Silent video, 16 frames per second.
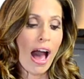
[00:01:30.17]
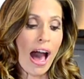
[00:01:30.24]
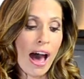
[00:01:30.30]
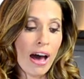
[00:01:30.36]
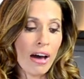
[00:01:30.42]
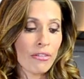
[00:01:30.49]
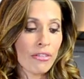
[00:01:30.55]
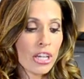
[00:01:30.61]

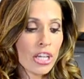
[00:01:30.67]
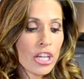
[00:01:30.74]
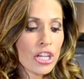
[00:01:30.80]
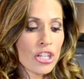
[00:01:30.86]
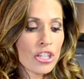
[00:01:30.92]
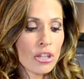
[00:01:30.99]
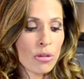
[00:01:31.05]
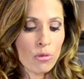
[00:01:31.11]
have
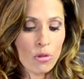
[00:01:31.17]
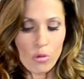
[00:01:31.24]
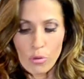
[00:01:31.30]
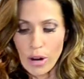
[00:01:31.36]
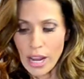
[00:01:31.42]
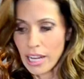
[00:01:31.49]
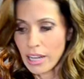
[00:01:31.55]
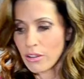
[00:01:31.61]
some
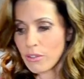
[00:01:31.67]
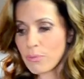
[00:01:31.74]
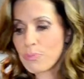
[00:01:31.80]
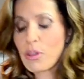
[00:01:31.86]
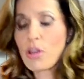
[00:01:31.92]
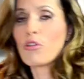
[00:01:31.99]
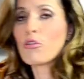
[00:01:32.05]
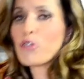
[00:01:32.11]
great
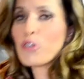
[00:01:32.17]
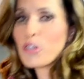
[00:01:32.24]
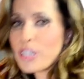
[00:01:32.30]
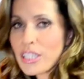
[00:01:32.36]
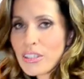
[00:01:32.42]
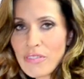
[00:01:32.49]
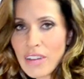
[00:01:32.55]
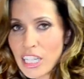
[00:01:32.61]

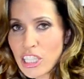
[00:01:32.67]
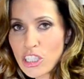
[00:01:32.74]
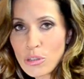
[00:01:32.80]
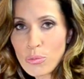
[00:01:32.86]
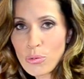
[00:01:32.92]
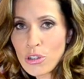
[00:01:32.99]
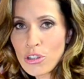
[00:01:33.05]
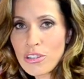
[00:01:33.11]
fruits and
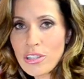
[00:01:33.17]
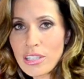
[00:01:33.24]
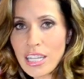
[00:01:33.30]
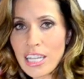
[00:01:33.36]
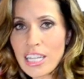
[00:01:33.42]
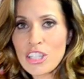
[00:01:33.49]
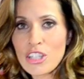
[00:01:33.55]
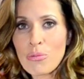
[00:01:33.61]
vegetables
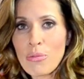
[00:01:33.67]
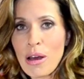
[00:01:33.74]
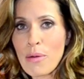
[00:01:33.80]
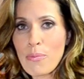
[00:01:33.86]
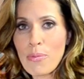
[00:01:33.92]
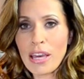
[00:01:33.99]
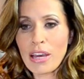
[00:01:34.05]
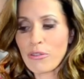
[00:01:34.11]
because you
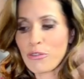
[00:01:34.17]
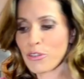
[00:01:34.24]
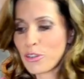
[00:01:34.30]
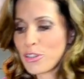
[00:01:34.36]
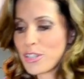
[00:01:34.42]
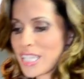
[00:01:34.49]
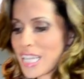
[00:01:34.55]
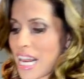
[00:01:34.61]
might pick
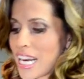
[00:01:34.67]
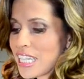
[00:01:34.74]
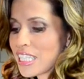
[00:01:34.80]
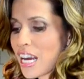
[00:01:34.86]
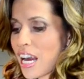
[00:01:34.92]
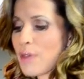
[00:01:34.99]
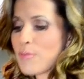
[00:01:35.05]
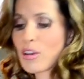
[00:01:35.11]
fruits at any
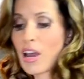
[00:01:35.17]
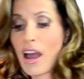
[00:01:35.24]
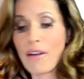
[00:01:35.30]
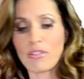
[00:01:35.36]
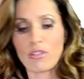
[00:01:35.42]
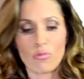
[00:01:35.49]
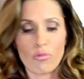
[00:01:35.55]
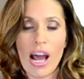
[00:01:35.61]
time. So I
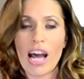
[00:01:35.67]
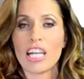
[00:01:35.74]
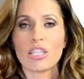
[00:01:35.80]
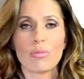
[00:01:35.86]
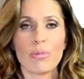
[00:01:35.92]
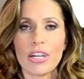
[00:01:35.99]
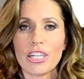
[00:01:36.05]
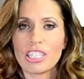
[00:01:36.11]
have some
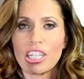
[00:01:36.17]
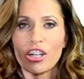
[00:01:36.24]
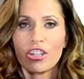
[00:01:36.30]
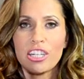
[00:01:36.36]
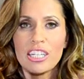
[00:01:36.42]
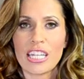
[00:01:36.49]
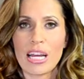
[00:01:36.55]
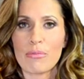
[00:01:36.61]
raspberries
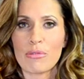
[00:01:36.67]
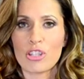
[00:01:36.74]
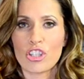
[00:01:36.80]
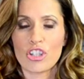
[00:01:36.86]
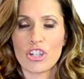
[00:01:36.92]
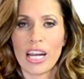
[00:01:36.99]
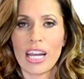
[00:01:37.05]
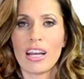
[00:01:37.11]
here to
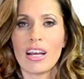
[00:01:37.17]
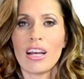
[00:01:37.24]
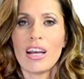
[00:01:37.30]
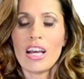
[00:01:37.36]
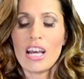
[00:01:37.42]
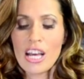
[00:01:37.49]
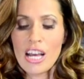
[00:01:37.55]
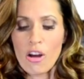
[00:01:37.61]
demonstrate.
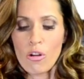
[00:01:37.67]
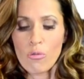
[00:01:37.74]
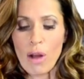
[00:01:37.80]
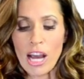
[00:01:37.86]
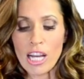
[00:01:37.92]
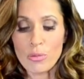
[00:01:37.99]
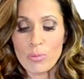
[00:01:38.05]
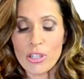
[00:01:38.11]

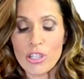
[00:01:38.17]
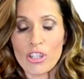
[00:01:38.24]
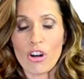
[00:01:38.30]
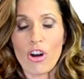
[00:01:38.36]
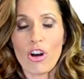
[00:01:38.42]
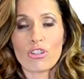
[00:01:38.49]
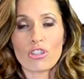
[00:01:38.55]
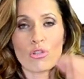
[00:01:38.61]
Raspberries
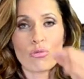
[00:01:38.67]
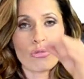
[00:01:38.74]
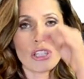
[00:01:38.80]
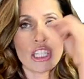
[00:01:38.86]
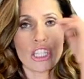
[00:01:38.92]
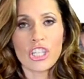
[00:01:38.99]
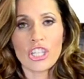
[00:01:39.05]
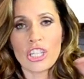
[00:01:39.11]
are also
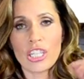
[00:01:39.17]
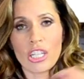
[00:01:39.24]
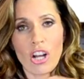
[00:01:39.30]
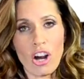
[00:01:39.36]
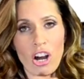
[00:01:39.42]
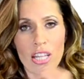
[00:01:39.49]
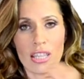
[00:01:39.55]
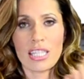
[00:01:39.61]
really
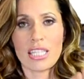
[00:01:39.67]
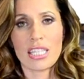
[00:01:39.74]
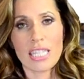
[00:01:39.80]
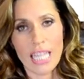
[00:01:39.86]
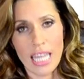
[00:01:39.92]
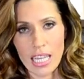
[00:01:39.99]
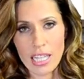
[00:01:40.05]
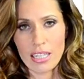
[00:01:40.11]
good on the
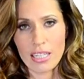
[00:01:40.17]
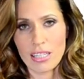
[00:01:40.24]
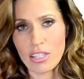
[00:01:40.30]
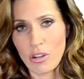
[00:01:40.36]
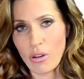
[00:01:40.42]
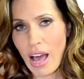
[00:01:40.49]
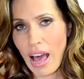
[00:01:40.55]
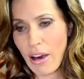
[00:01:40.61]
skin,
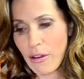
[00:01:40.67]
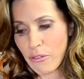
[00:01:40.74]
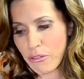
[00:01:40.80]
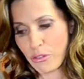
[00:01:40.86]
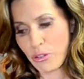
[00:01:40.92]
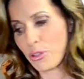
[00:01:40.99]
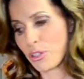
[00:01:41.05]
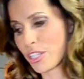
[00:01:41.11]
so have
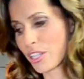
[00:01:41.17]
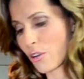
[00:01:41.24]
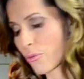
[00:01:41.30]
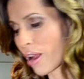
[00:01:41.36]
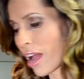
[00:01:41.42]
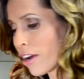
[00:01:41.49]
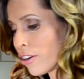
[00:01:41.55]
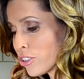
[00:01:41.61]
fruits
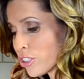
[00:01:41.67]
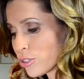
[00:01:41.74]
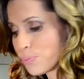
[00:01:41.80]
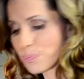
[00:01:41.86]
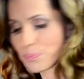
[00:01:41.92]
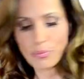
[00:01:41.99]
around.